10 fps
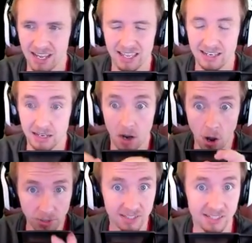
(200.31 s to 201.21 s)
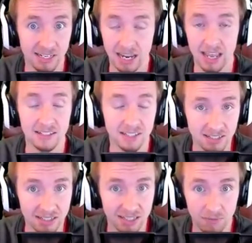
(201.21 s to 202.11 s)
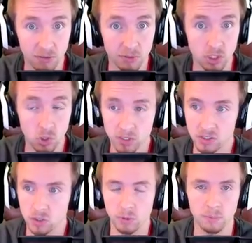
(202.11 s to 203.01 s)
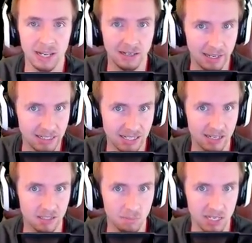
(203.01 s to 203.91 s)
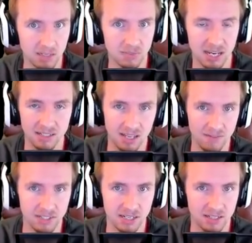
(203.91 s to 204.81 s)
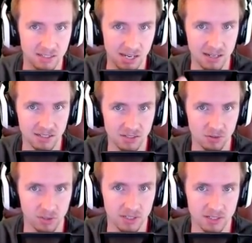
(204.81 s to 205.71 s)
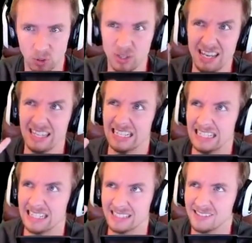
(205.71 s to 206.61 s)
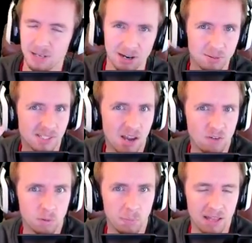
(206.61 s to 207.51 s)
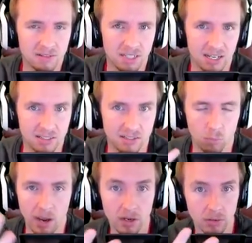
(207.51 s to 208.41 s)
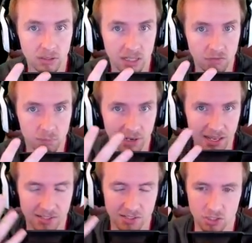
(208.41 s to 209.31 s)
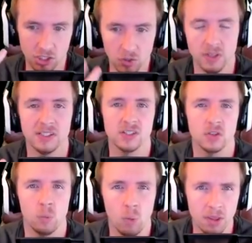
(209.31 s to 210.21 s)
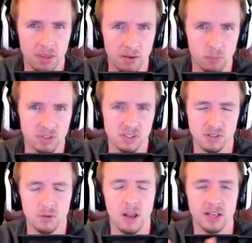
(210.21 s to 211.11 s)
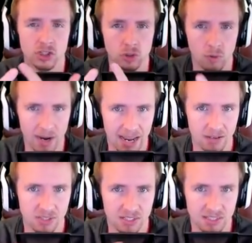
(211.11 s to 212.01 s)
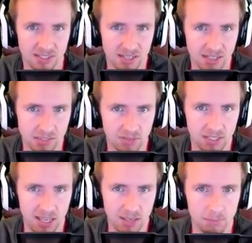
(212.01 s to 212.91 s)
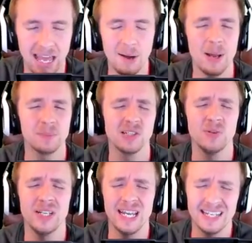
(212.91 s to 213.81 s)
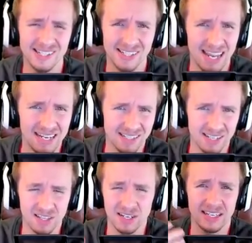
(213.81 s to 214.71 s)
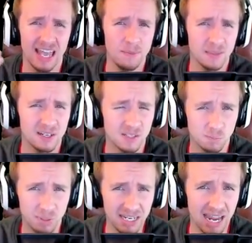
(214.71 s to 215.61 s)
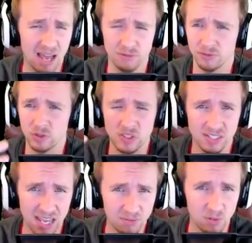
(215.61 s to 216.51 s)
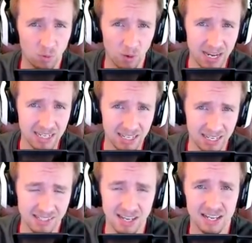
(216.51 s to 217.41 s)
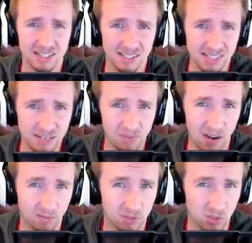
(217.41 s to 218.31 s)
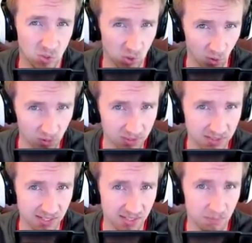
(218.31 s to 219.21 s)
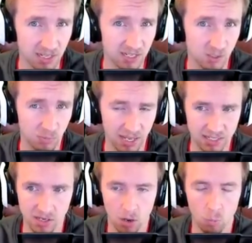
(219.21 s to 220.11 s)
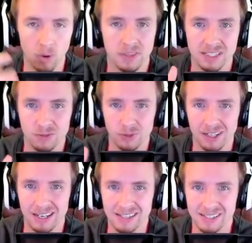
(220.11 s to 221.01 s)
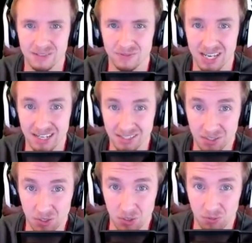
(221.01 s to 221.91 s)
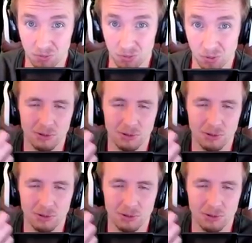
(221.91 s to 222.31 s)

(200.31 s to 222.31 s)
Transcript: It, honestly, it doesn't give you a choice. Do you want to play light tanks, medium tanks, heavy tanks, tank destroyers, or the other class, you know, self-propelled guns? Why not give players a choice as to what they want to try out at the start of the game? How absolutely insane is it that a game that has been out for seven or eight years doesn't even have a tutorial system that explains what the different classes of tanks are good for.